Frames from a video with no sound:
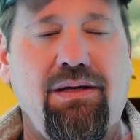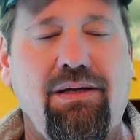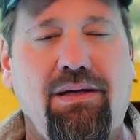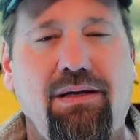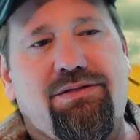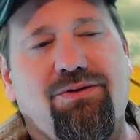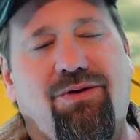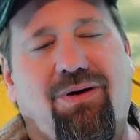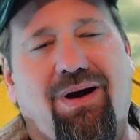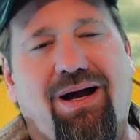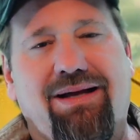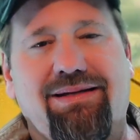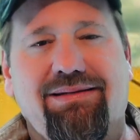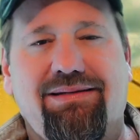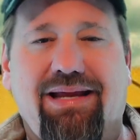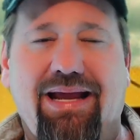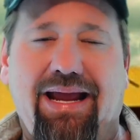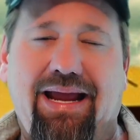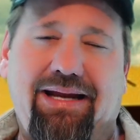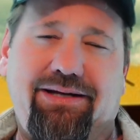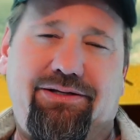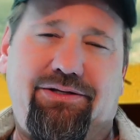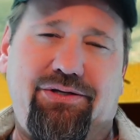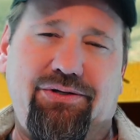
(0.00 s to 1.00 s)
So on
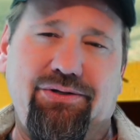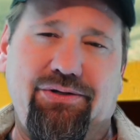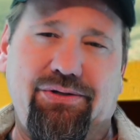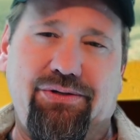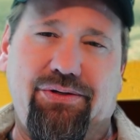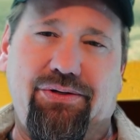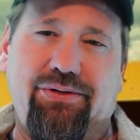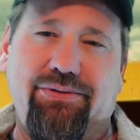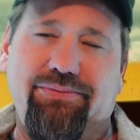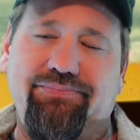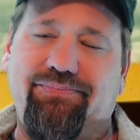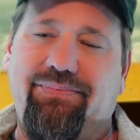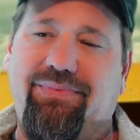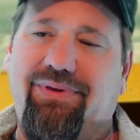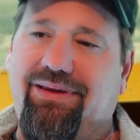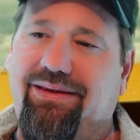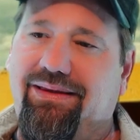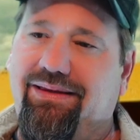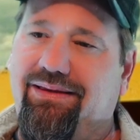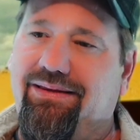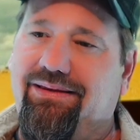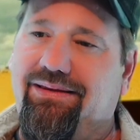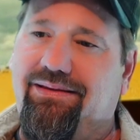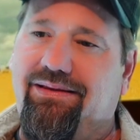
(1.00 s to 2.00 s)
day 2,
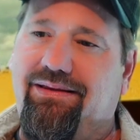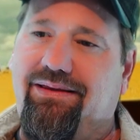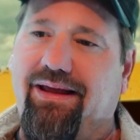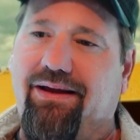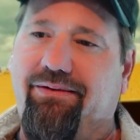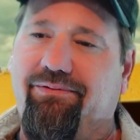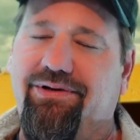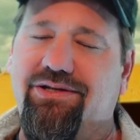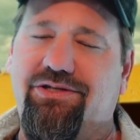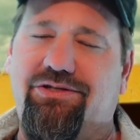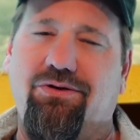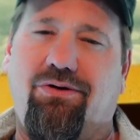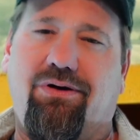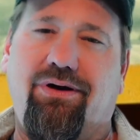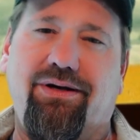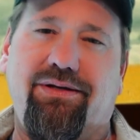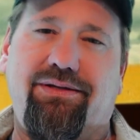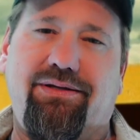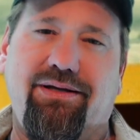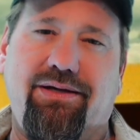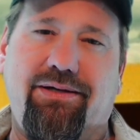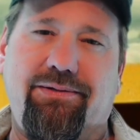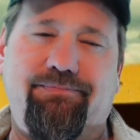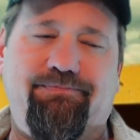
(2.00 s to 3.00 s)
they
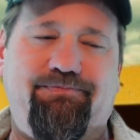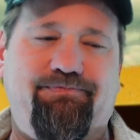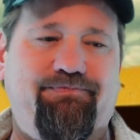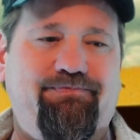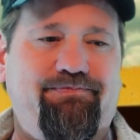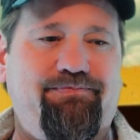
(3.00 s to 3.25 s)
resorted to